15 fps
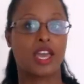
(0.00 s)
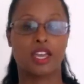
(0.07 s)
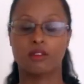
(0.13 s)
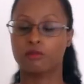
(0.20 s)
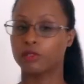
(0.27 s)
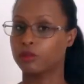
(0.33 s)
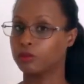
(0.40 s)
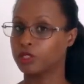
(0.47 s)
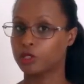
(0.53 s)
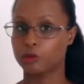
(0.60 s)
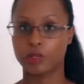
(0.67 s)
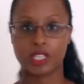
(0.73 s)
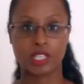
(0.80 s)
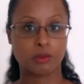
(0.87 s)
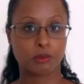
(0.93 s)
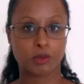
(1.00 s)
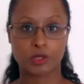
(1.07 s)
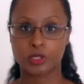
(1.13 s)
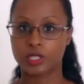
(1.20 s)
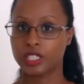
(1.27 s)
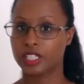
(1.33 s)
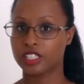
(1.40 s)
And when we speak in
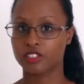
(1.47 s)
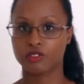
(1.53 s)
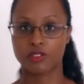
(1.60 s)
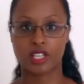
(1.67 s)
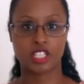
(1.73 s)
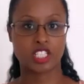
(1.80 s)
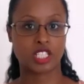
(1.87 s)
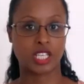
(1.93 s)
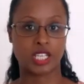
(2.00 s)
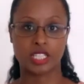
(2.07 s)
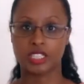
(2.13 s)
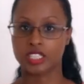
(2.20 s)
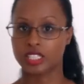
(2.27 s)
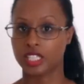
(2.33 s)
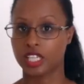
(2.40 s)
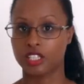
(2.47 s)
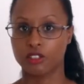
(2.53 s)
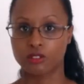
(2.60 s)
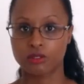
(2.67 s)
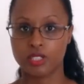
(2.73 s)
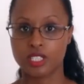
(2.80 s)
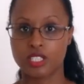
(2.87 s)
Portuguese, French, English, and
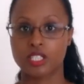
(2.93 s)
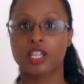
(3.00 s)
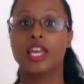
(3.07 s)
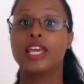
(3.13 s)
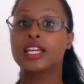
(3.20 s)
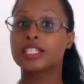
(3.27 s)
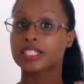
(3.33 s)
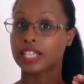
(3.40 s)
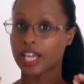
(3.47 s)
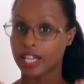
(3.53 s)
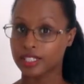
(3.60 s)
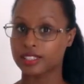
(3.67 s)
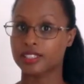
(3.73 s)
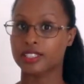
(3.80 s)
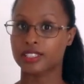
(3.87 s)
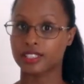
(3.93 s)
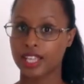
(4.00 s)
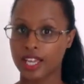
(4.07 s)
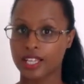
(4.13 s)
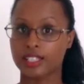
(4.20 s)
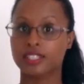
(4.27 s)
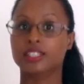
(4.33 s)
Norwegian, she
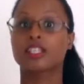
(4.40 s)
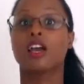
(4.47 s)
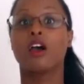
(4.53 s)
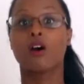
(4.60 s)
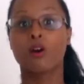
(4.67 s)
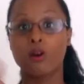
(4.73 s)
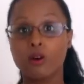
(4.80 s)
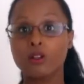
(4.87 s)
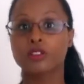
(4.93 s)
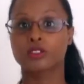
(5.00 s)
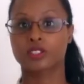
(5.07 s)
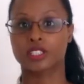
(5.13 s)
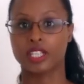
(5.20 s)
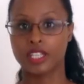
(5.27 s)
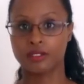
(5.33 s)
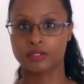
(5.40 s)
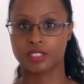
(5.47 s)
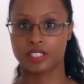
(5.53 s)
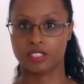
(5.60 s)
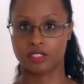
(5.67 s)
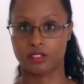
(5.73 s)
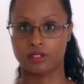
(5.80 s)
understands all those
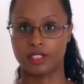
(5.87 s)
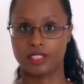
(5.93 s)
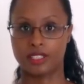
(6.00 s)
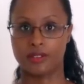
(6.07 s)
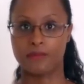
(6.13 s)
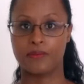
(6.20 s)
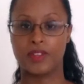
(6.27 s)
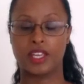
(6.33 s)
languages already.